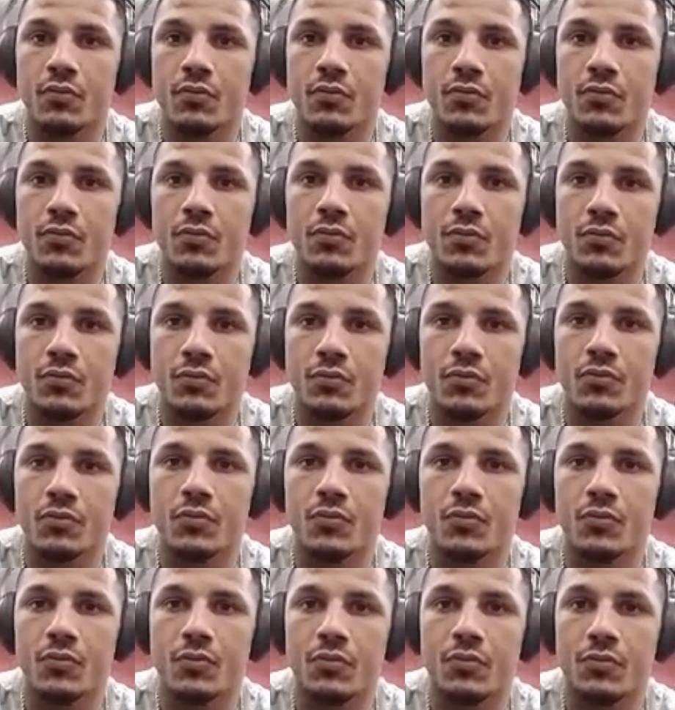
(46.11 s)

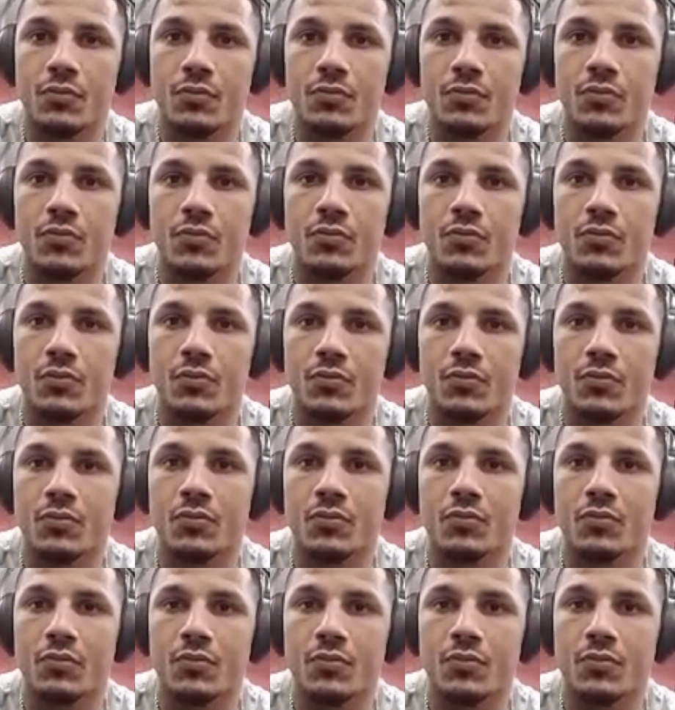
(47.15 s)

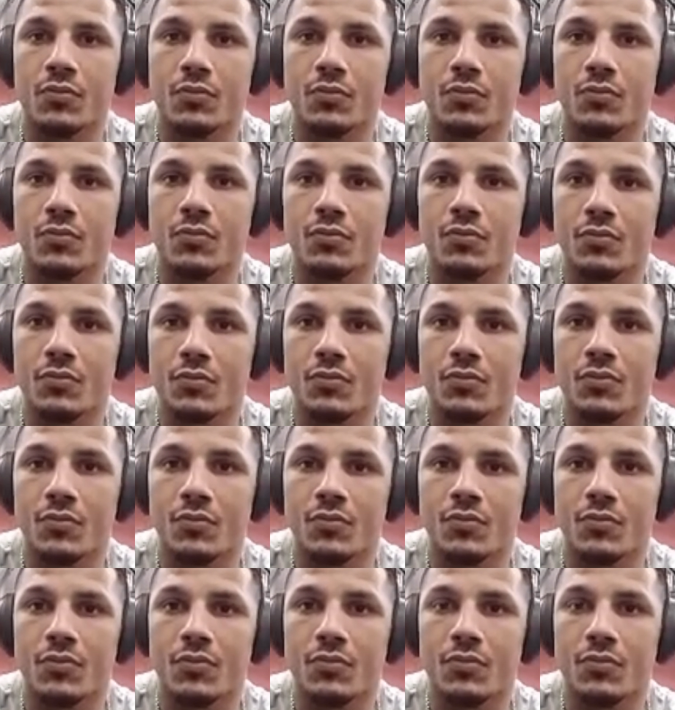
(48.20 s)

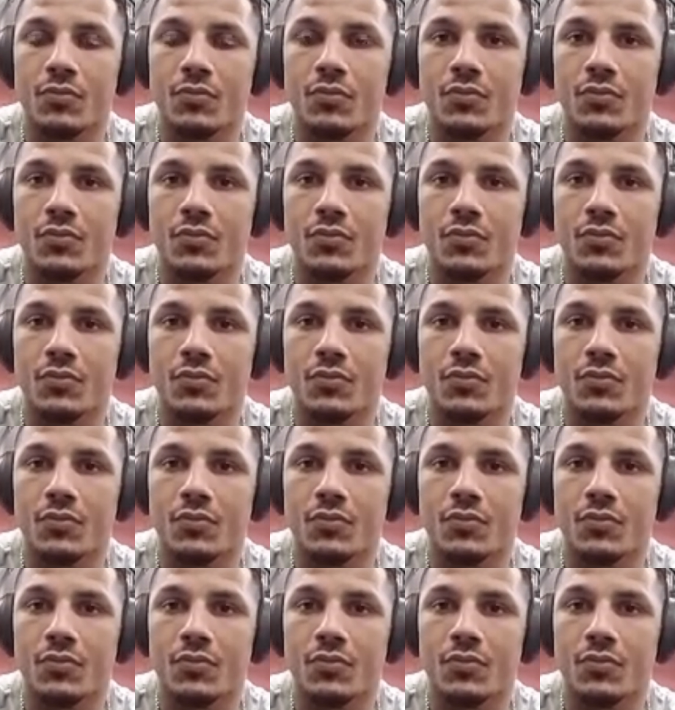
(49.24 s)
This person isn't speaking.